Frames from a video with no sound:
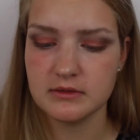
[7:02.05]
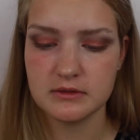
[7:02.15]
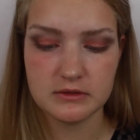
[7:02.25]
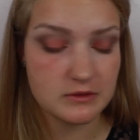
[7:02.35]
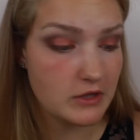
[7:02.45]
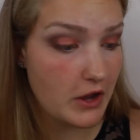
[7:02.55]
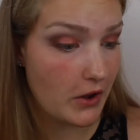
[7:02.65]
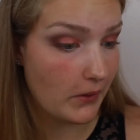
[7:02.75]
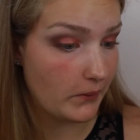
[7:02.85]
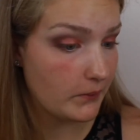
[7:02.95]

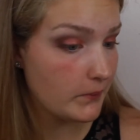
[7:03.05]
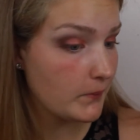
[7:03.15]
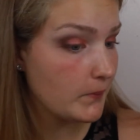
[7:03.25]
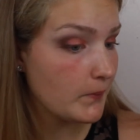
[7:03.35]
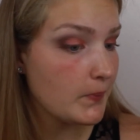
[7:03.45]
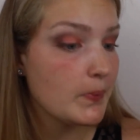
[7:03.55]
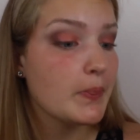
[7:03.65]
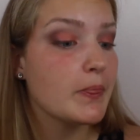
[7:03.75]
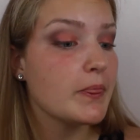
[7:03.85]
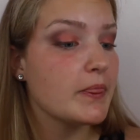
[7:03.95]
So
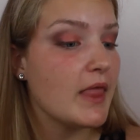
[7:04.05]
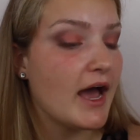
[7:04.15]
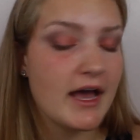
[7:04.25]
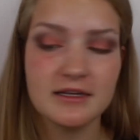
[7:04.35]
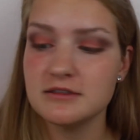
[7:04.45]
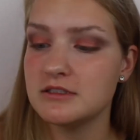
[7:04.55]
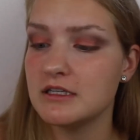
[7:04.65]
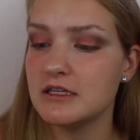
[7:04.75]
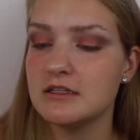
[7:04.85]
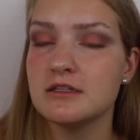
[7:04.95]
that
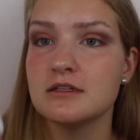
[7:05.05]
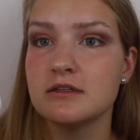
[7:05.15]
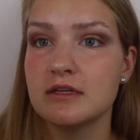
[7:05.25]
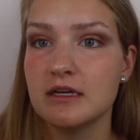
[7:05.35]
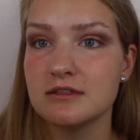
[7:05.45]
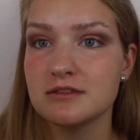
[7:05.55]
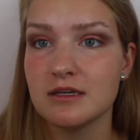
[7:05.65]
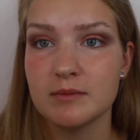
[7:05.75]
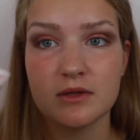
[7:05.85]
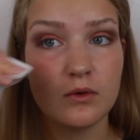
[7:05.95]
did get
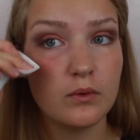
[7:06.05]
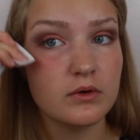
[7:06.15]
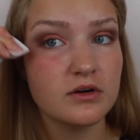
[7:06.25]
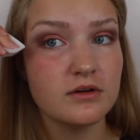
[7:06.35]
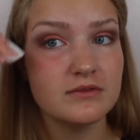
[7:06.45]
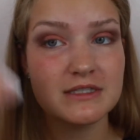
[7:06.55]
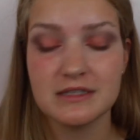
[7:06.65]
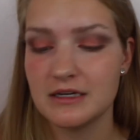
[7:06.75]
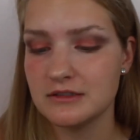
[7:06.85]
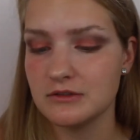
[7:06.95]
some of the corner of
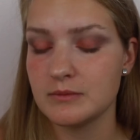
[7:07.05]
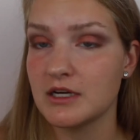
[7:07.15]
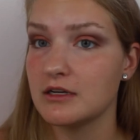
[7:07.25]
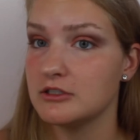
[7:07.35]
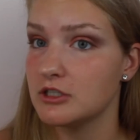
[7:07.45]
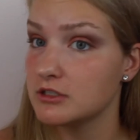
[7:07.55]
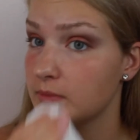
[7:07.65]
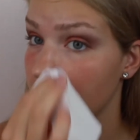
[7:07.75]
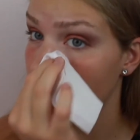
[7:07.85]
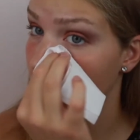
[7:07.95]
this eye, so I'm not gonna
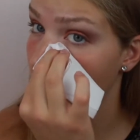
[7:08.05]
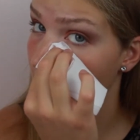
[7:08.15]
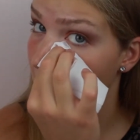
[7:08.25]
judge by that.